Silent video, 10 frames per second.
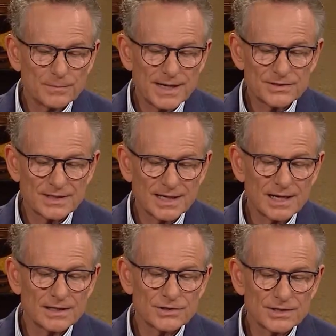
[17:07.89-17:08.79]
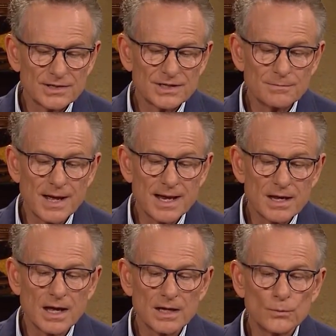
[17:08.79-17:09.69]
in basic English says, and my
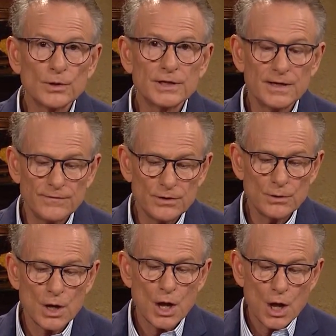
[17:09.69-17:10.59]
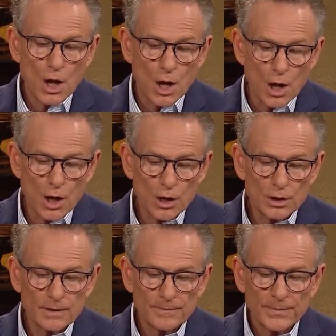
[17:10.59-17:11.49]
God will give you
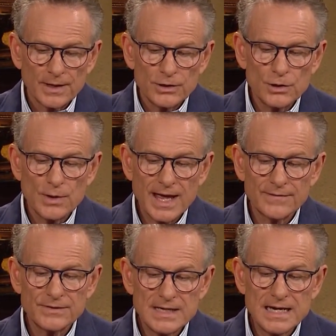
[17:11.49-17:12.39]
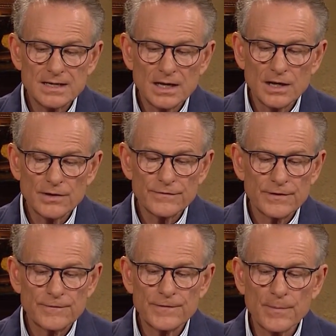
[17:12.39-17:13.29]
all you have need of
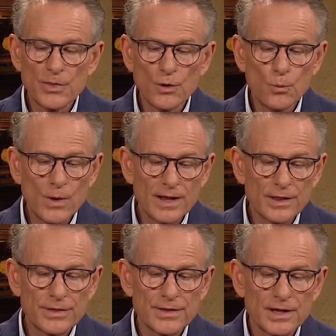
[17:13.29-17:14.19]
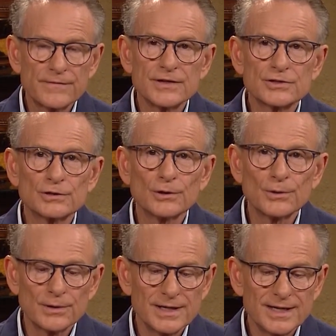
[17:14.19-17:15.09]
from the wealth of His
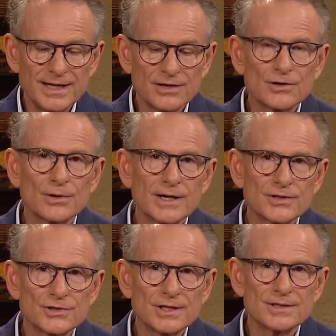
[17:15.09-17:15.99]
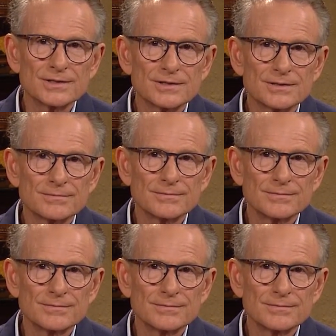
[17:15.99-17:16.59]
glory in Christ Jesus.